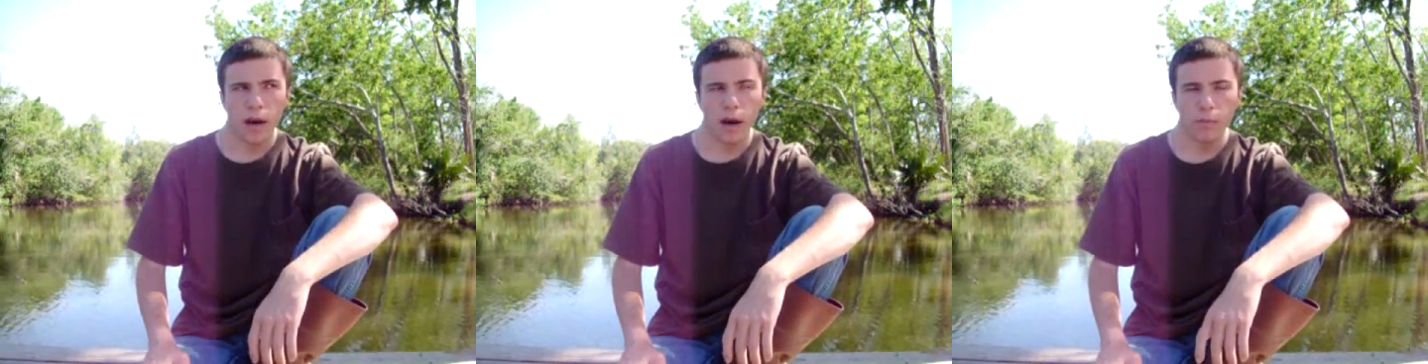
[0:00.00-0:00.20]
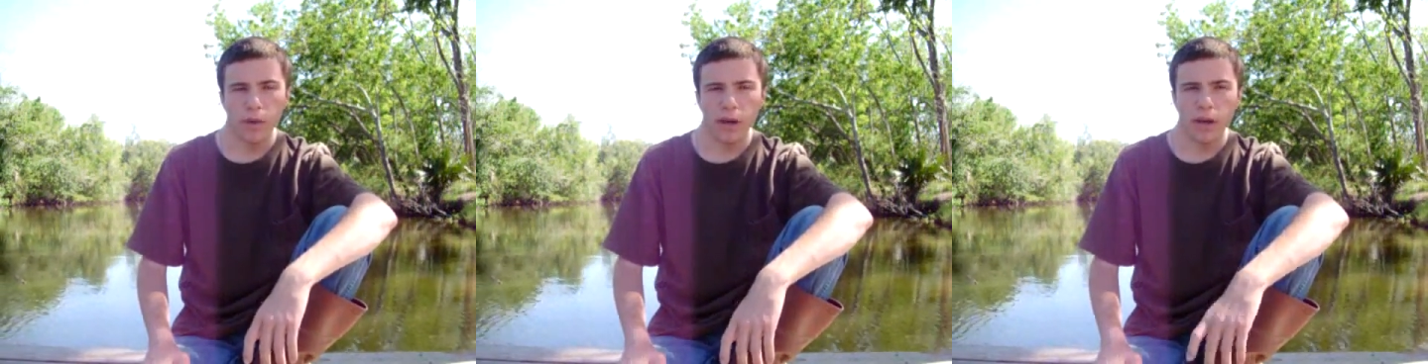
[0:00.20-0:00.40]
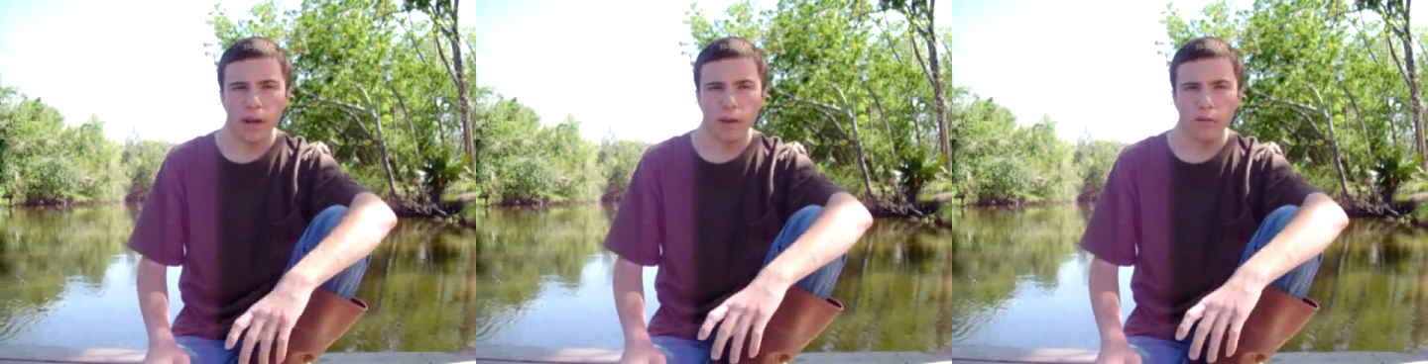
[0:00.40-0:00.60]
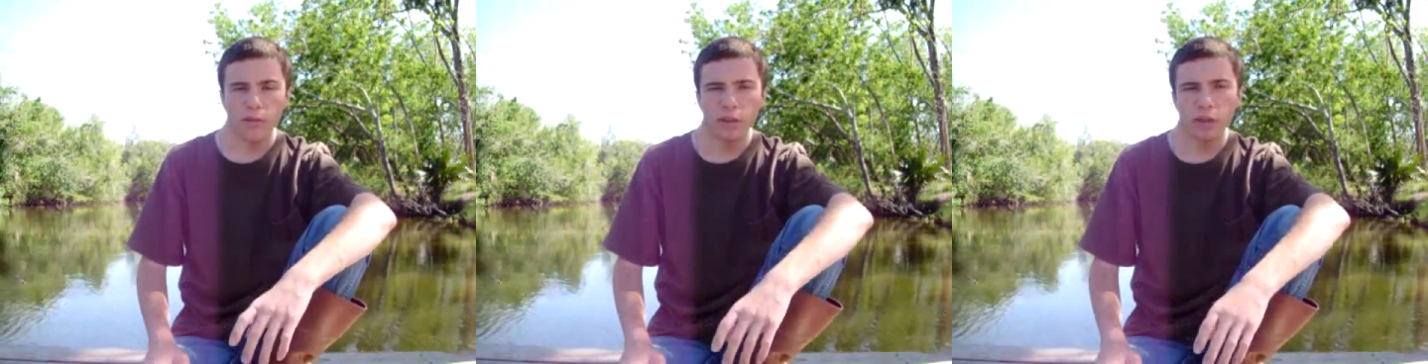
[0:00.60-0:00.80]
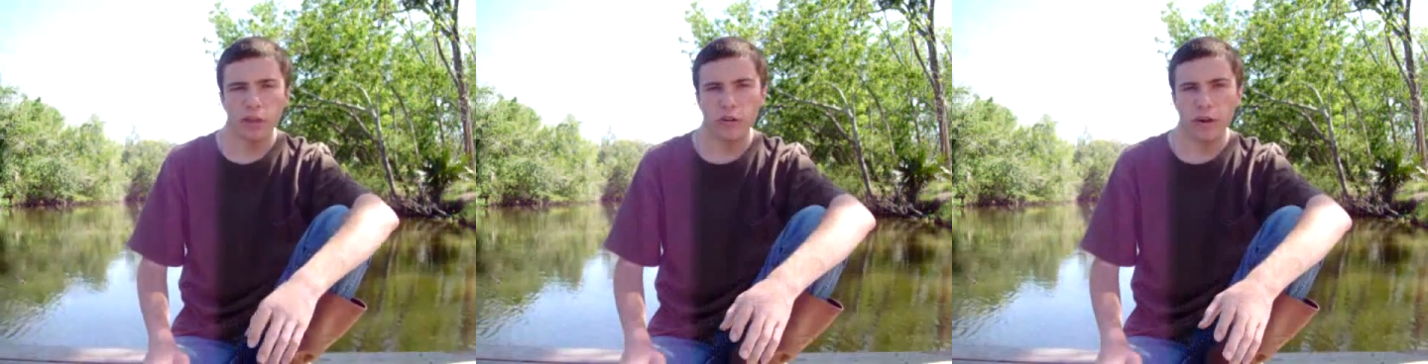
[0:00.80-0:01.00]
I'm not out
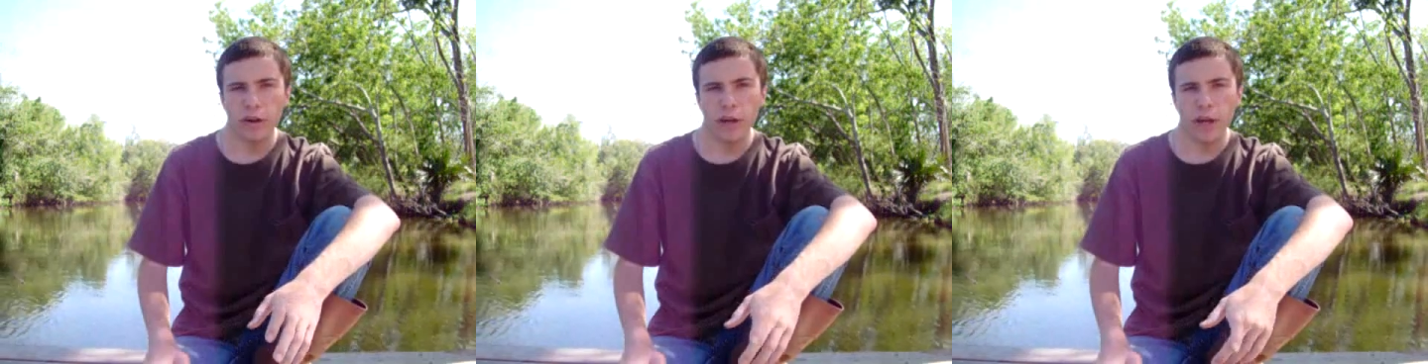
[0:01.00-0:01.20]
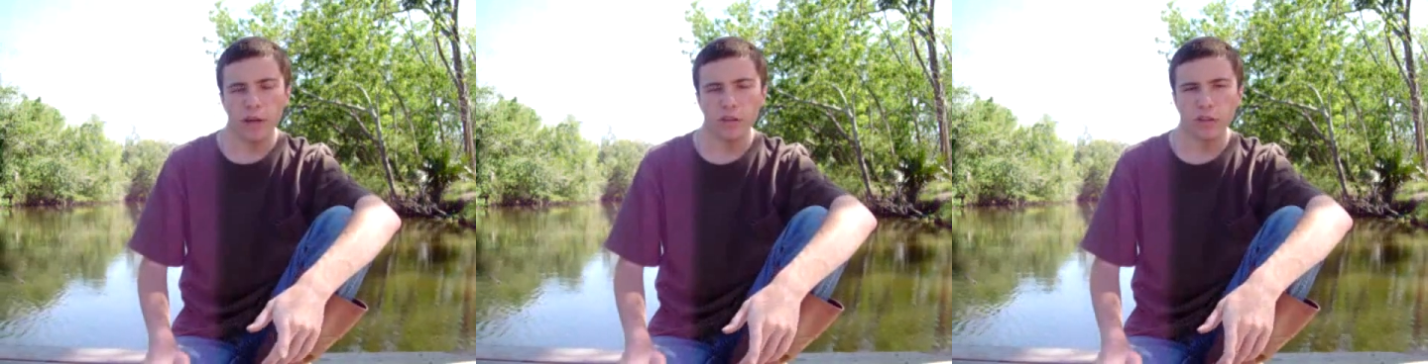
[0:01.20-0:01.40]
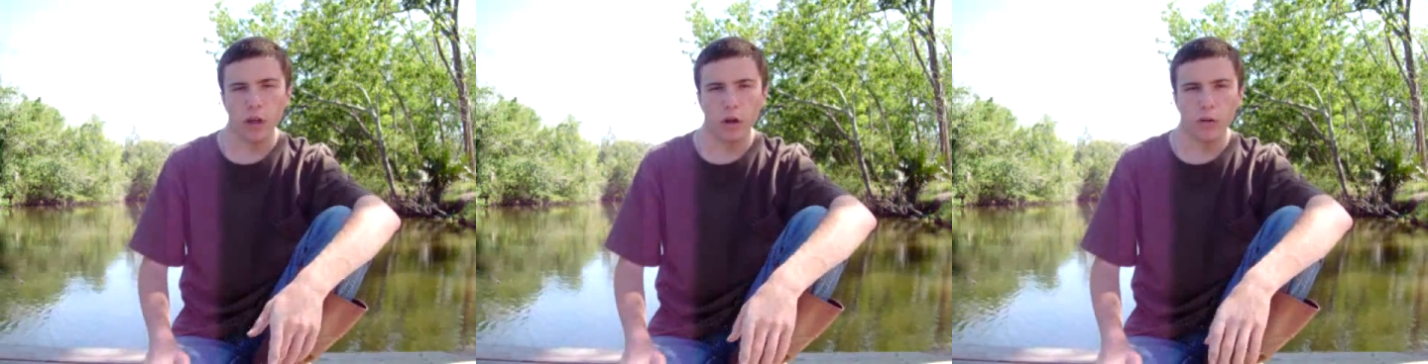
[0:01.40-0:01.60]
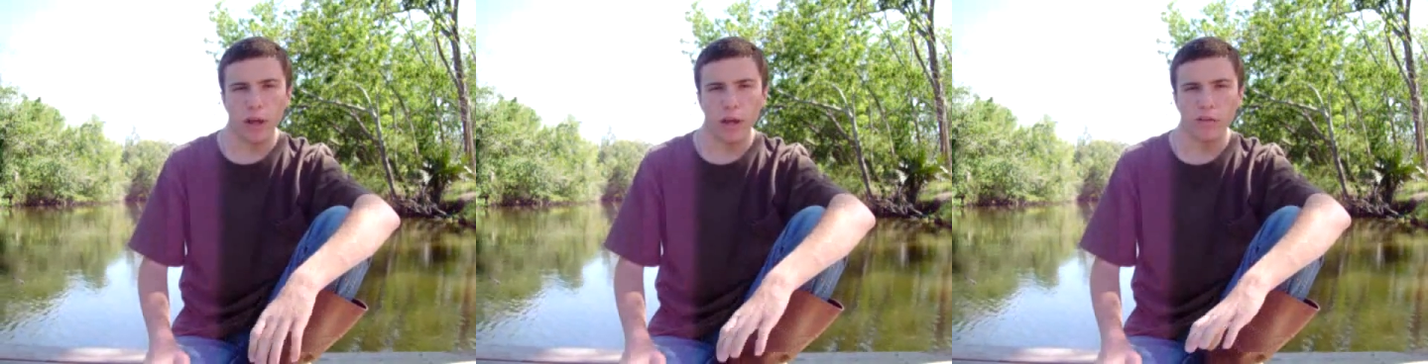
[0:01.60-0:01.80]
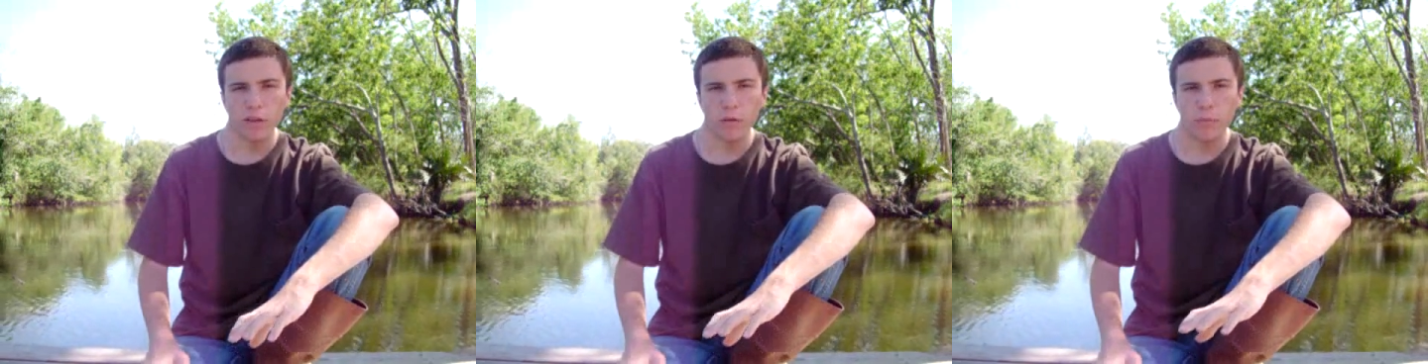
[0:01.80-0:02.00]
fishing right now, so I don't
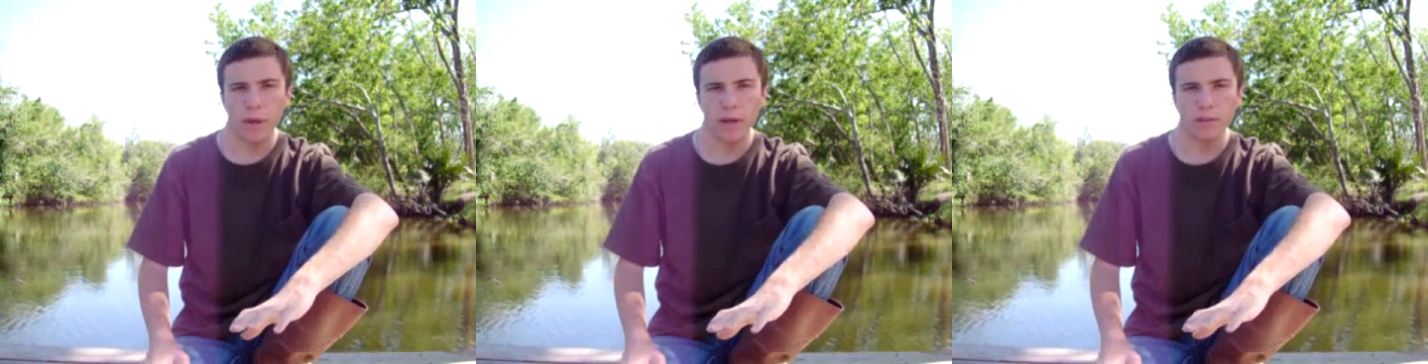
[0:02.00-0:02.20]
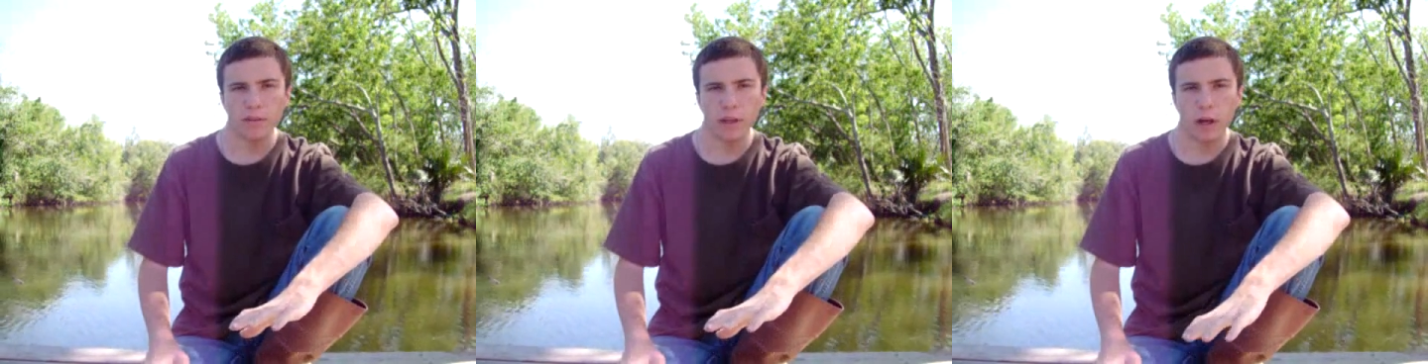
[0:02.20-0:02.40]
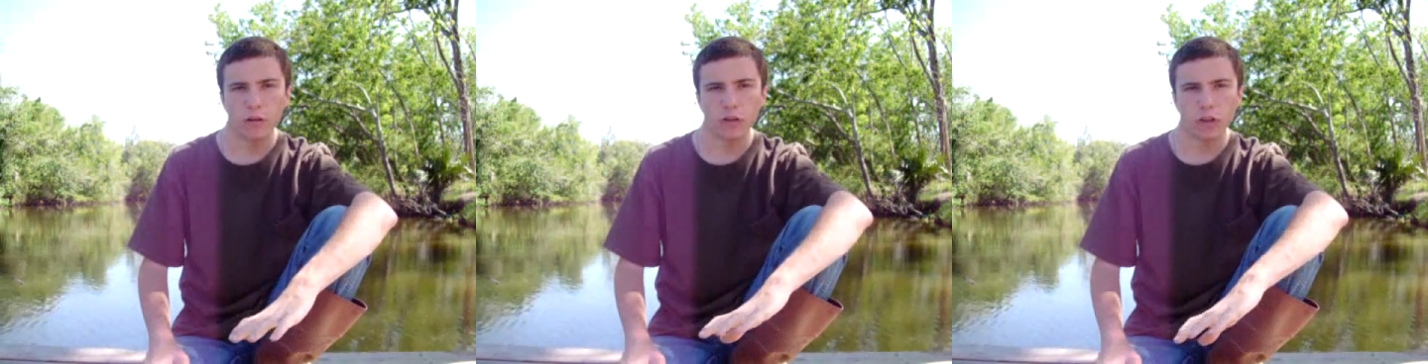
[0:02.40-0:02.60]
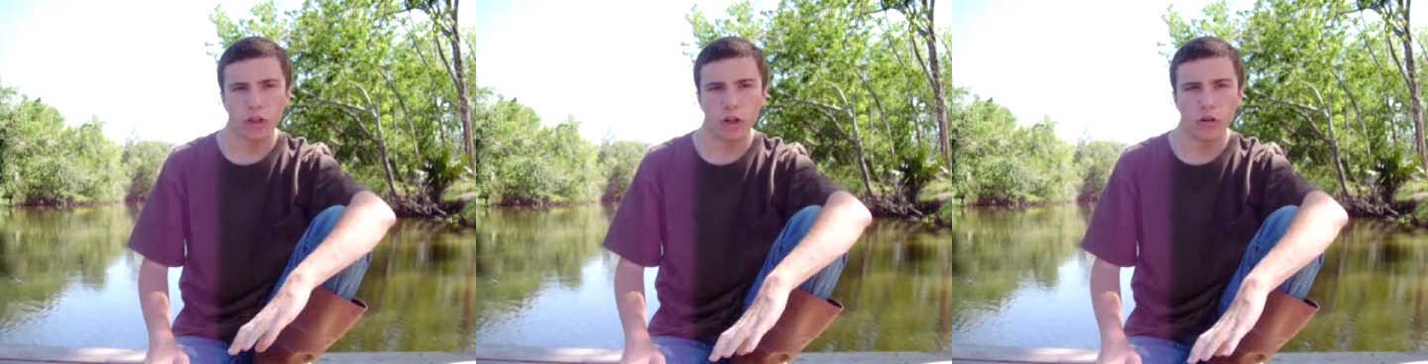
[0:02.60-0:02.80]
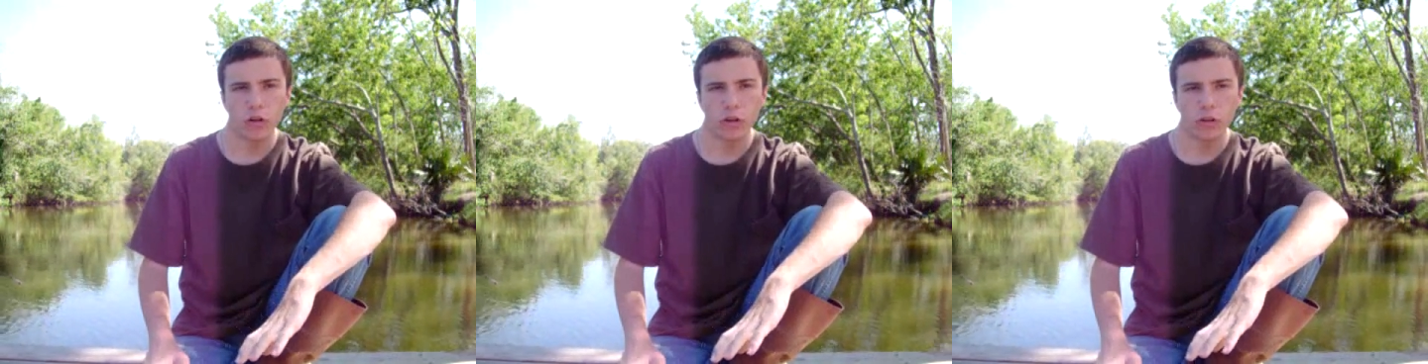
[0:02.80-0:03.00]
have any baits out to
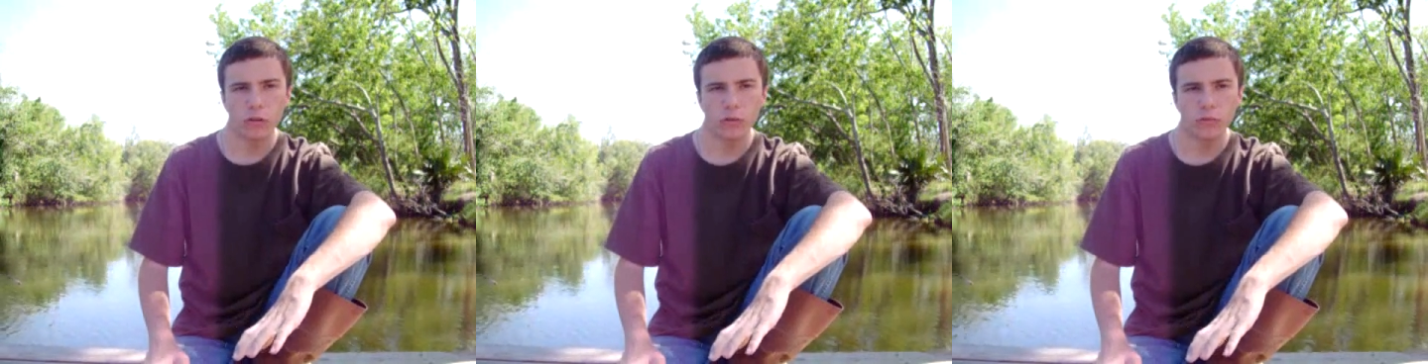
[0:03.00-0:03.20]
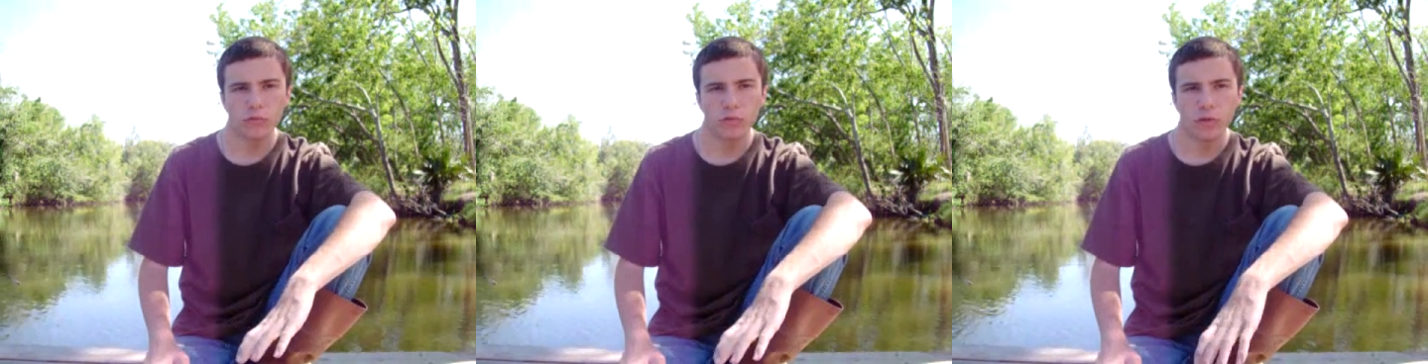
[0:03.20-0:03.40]
show you,